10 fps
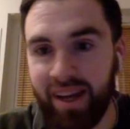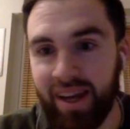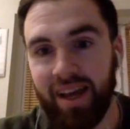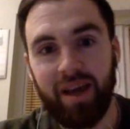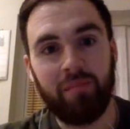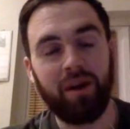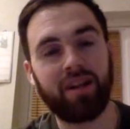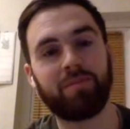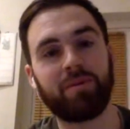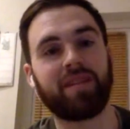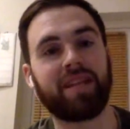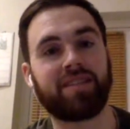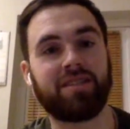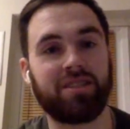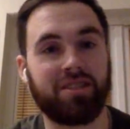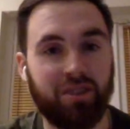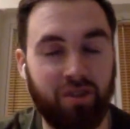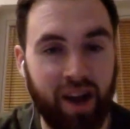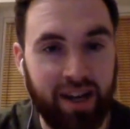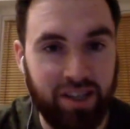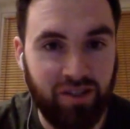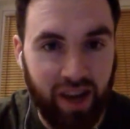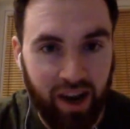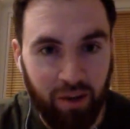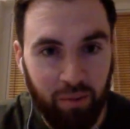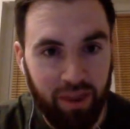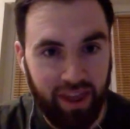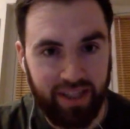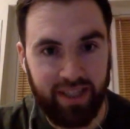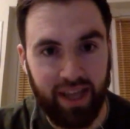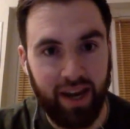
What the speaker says: But I suppose let's just crack straight on with this then.